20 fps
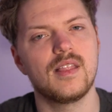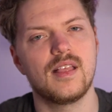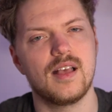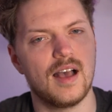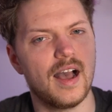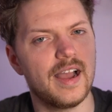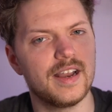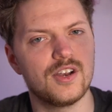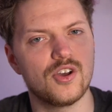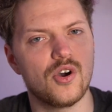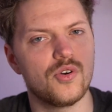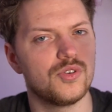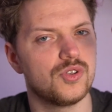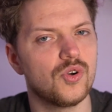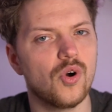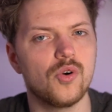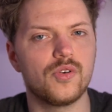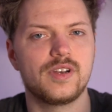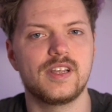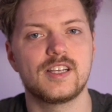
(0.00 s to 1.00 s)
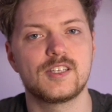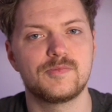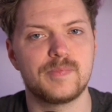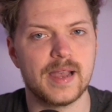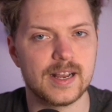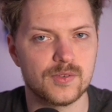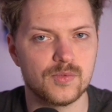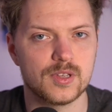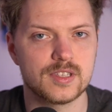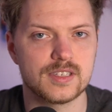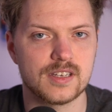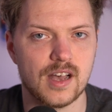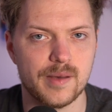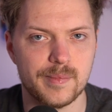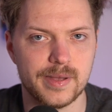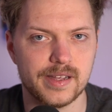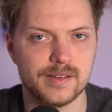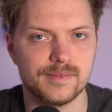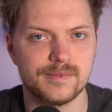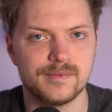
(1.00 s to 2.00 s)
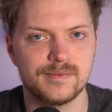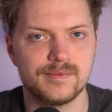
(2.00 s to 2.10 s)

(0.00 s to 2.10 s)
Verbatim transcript: I know you already expect what's coming.